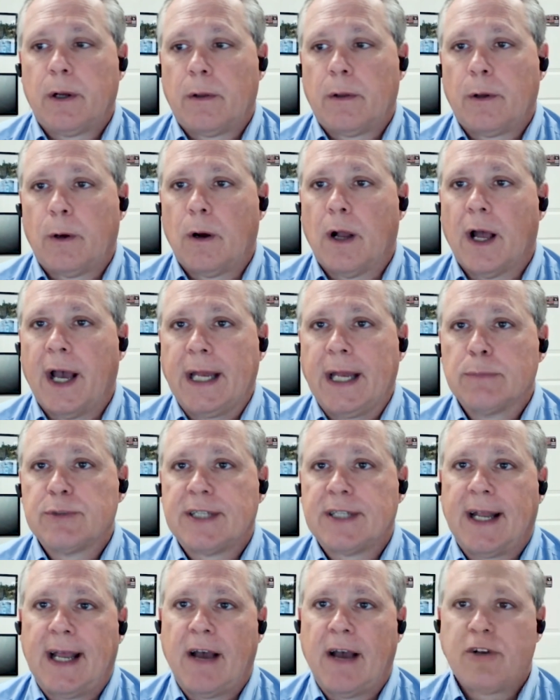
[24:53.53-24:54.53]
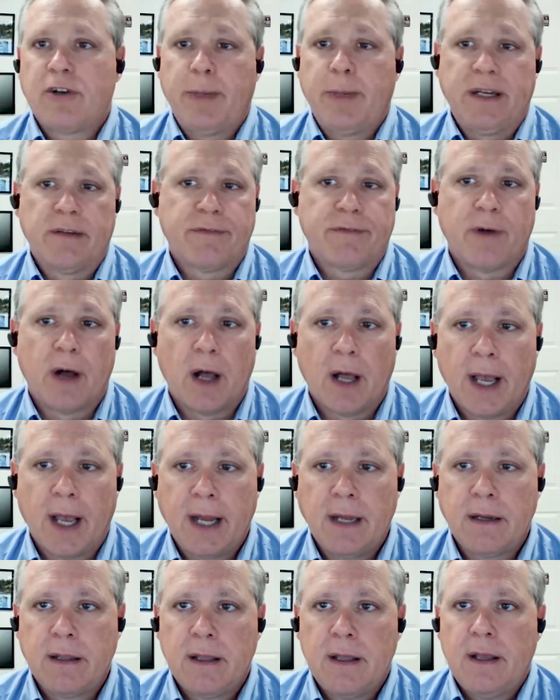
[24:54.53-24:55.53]
They're, they're items that have to be
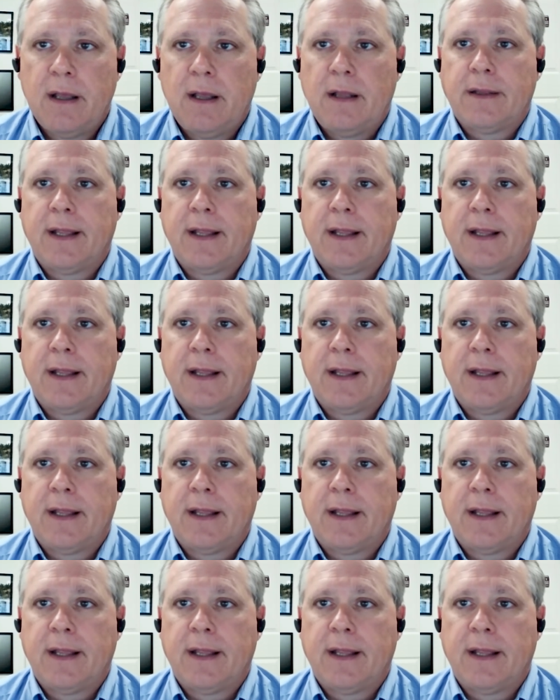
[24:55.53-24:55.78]
defined.